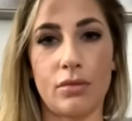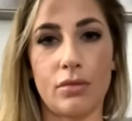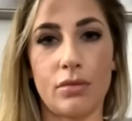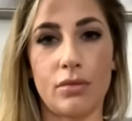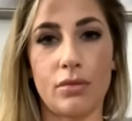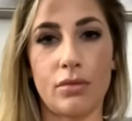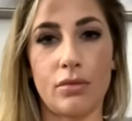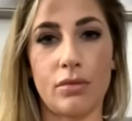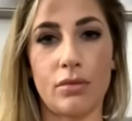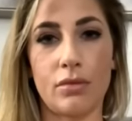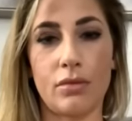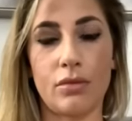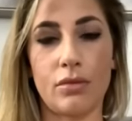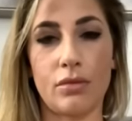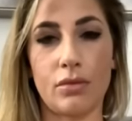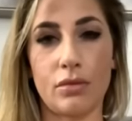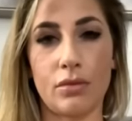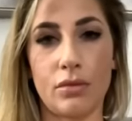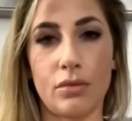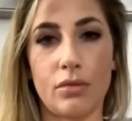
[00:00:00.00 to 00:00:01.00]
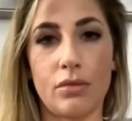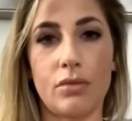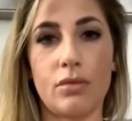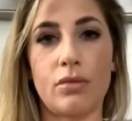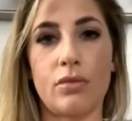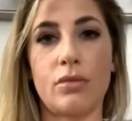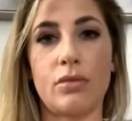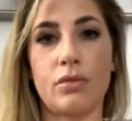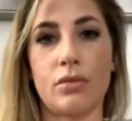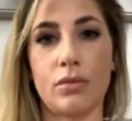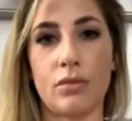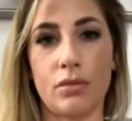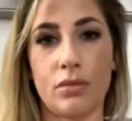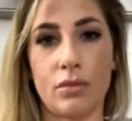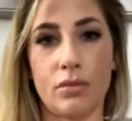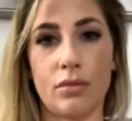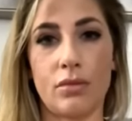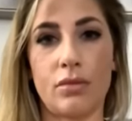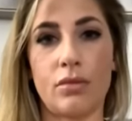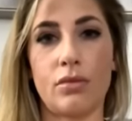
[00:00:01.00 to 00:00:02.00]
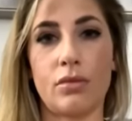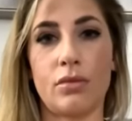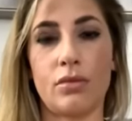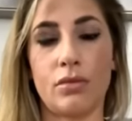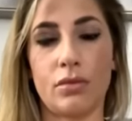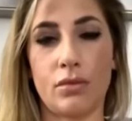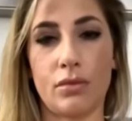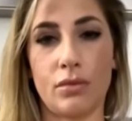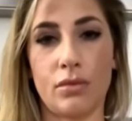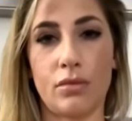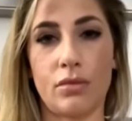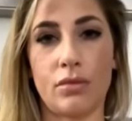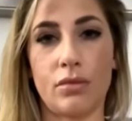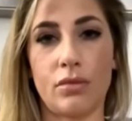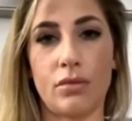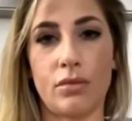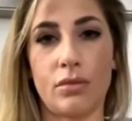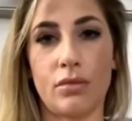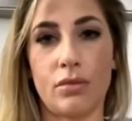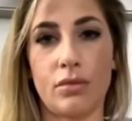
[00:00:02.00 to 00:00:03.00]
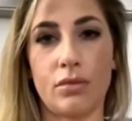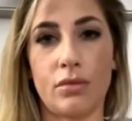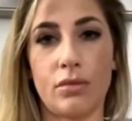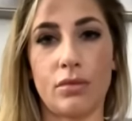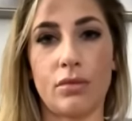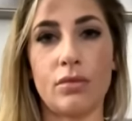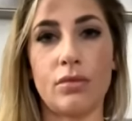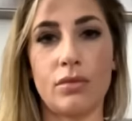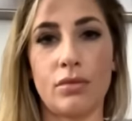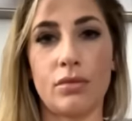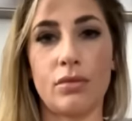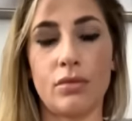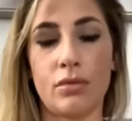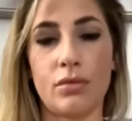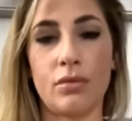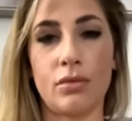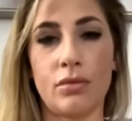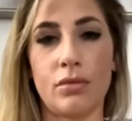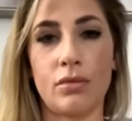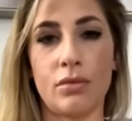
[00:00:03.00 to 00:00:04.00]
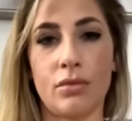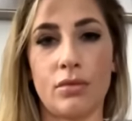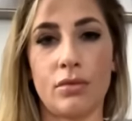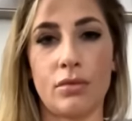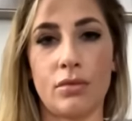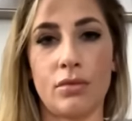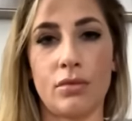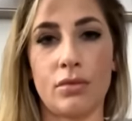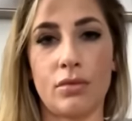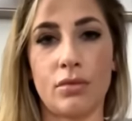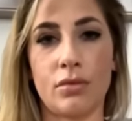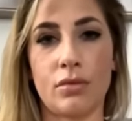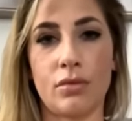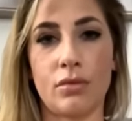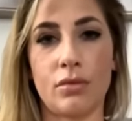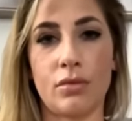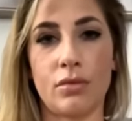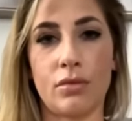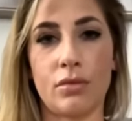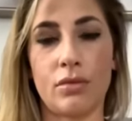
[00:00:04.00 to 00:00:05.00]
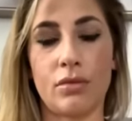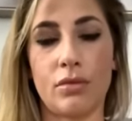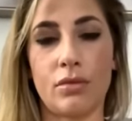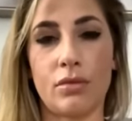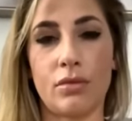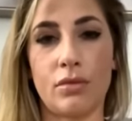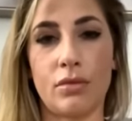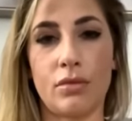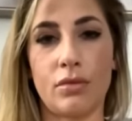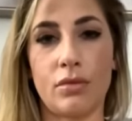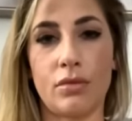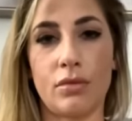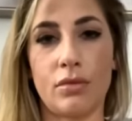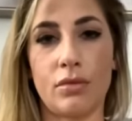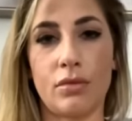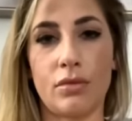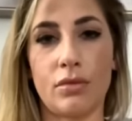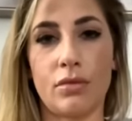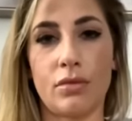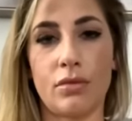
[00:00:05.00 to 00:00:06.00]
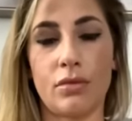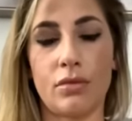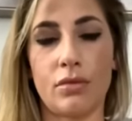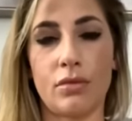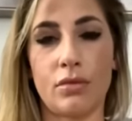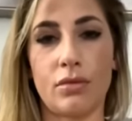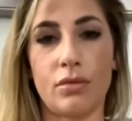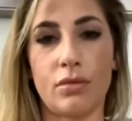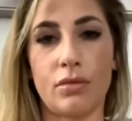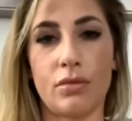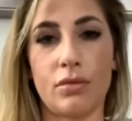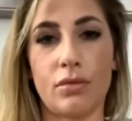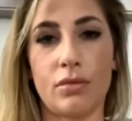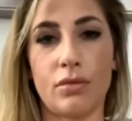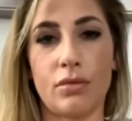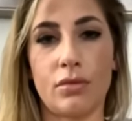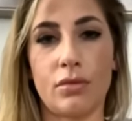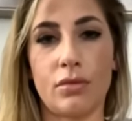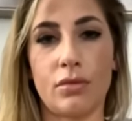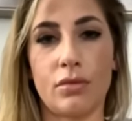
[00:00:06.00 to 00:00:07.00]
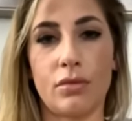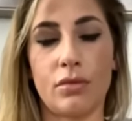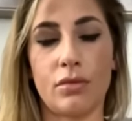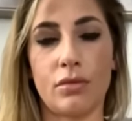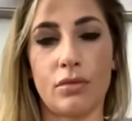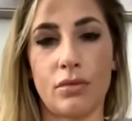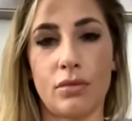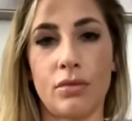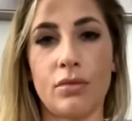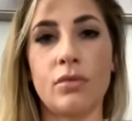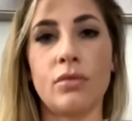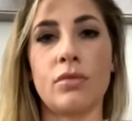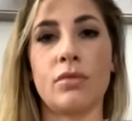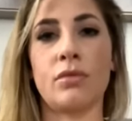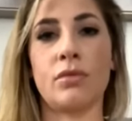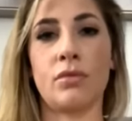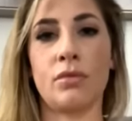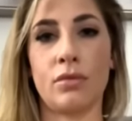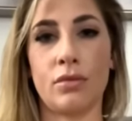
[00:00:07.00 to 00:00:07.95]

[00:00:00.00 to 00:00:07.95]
This person isn't speaking.